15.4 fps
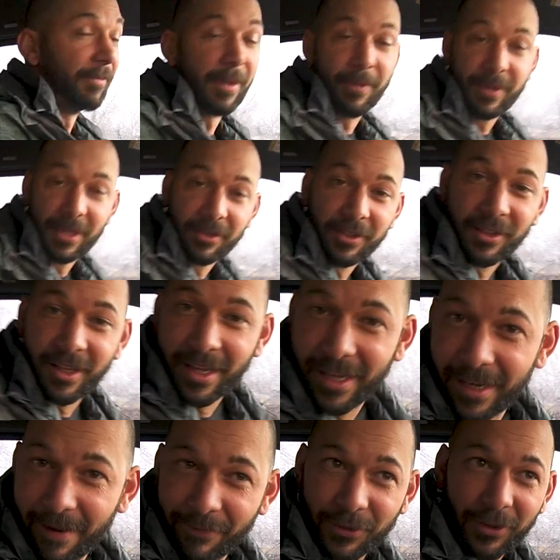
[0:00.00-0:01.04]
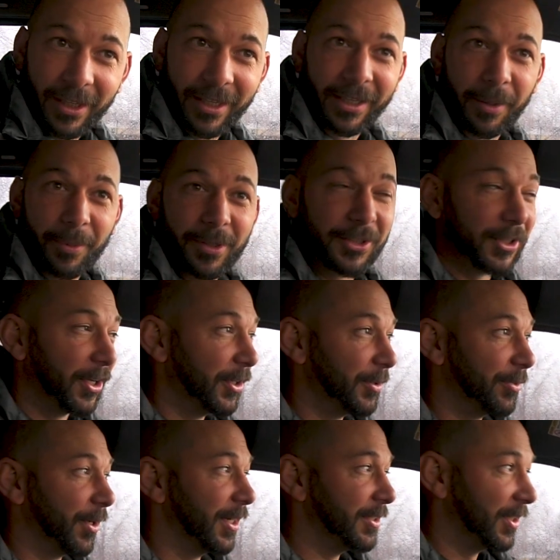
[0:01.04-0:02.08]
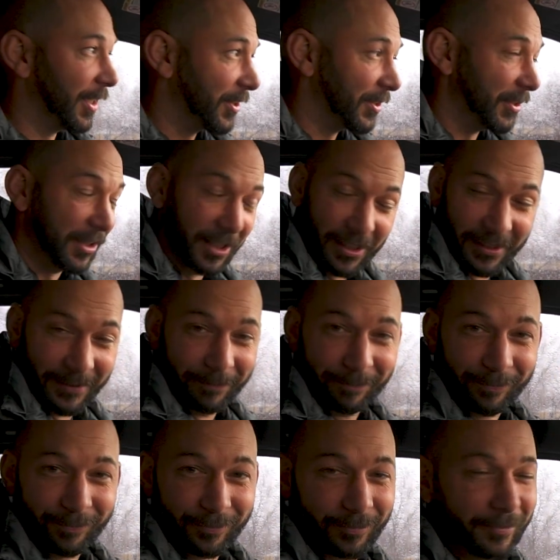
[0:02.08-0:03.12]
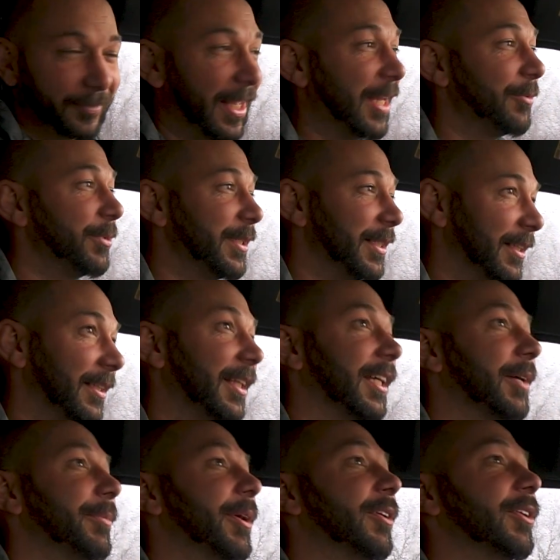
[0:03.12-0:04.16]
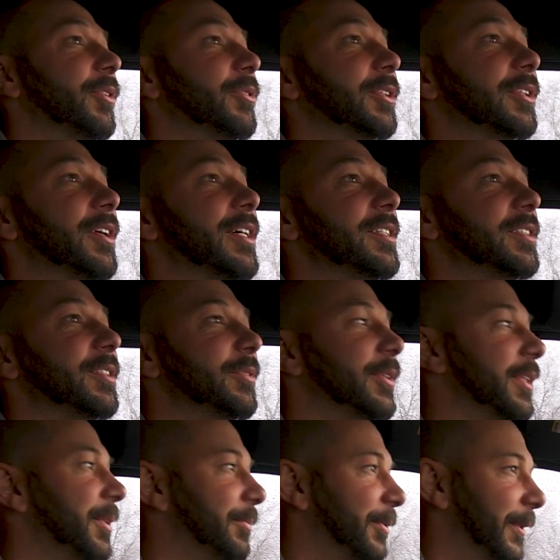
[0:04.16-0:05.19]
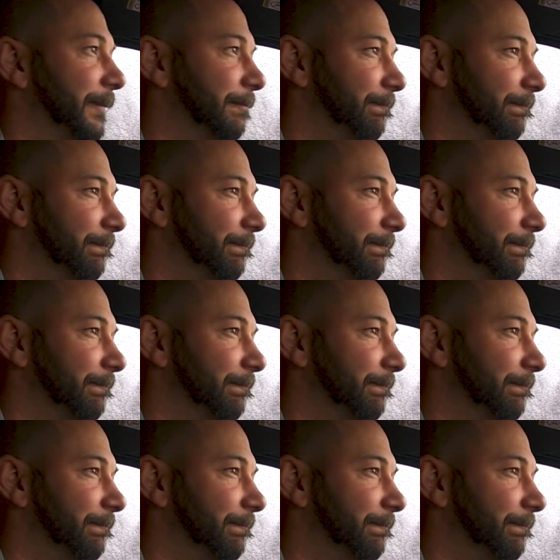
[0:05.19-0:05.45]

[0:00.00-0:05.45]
Maybe down the line after like a bunch of other projects are done, then we can think about going crazy with it, but